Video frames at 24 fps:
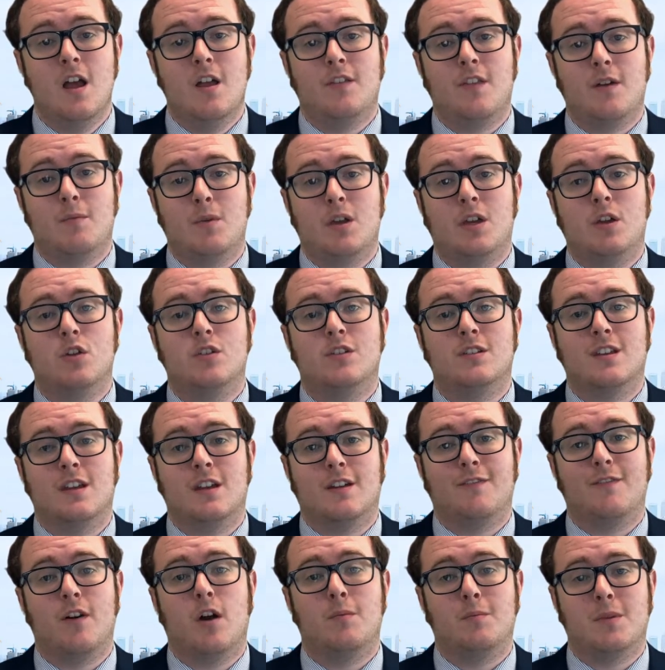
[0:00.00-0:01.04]
then we could see a
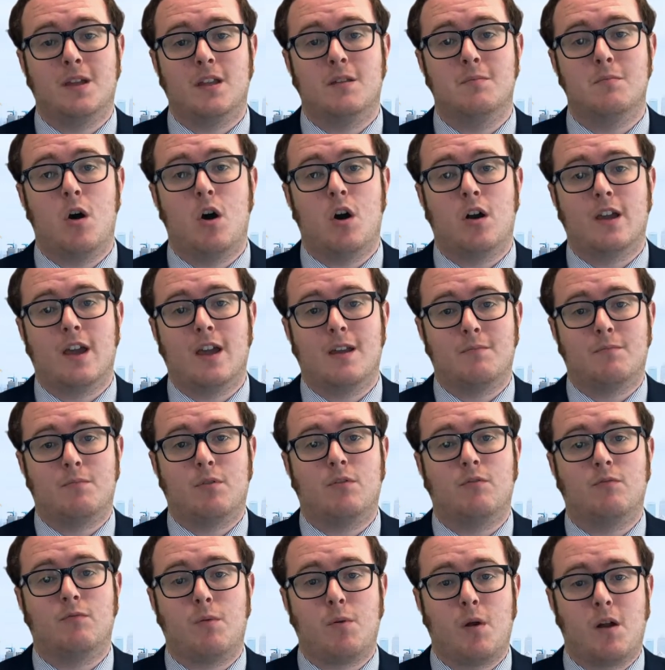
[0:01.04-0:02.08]
firming in the market and
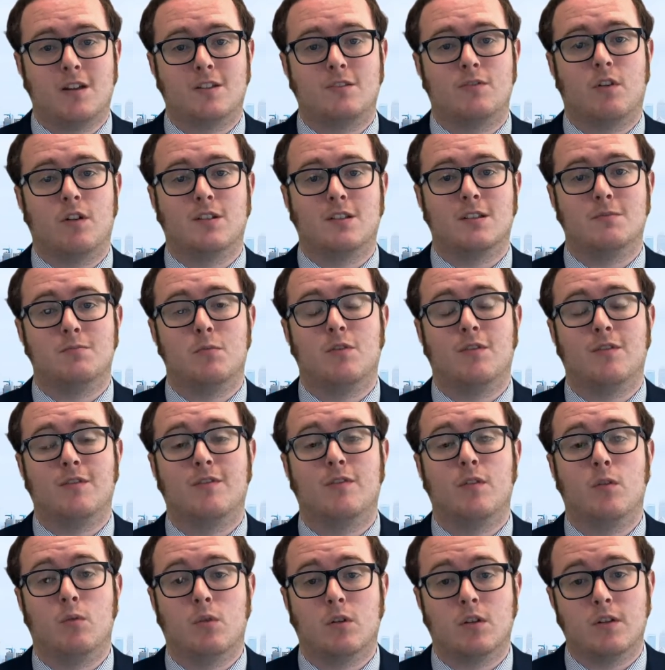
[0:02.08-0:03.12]
price rises moving
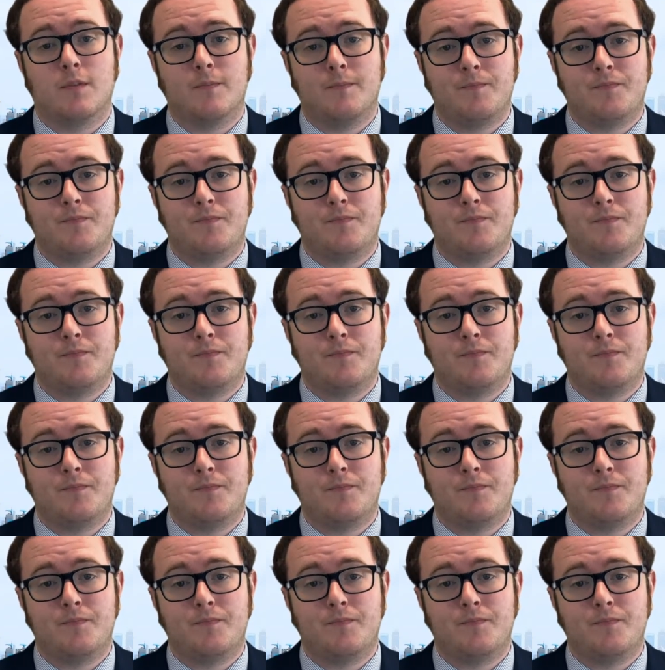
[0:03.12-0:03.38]
forward.